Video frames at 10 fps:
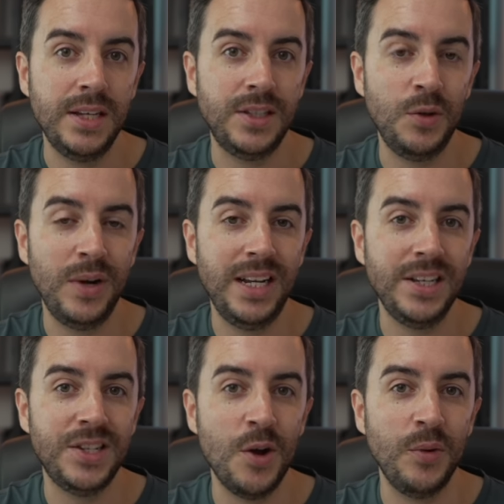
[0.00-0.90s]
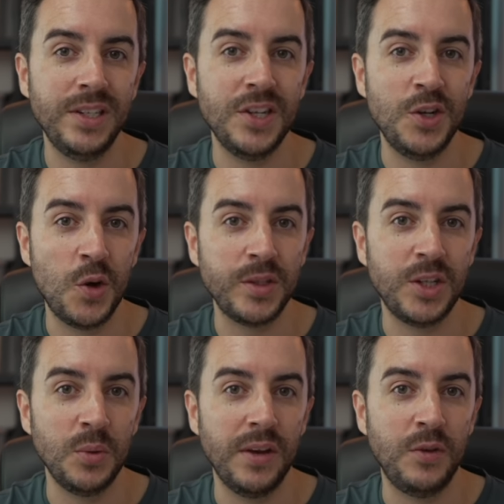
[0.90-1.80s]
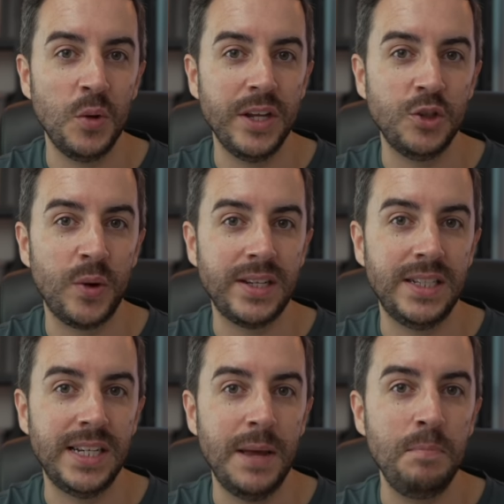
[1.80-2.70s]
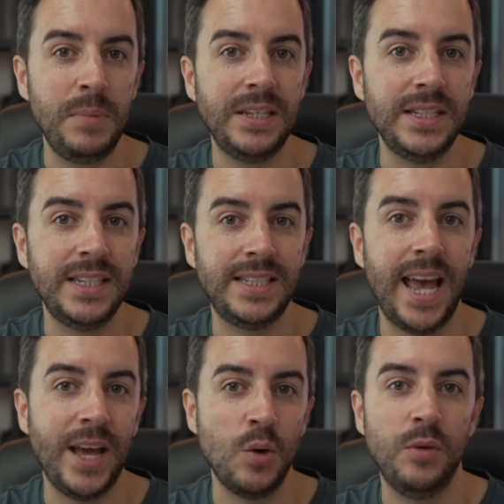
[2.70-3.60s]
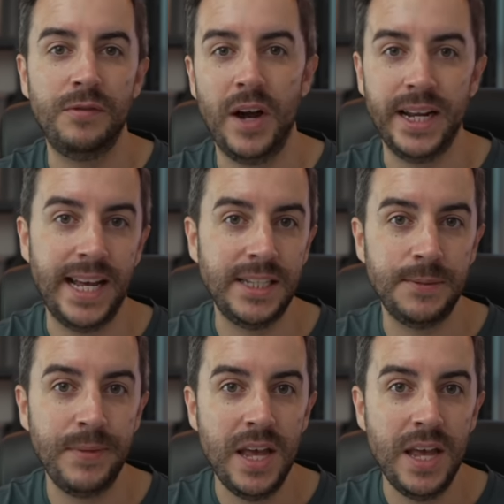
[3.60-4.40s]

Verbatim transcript: so there really is no reason not to if you're interested in business, tech, or finance.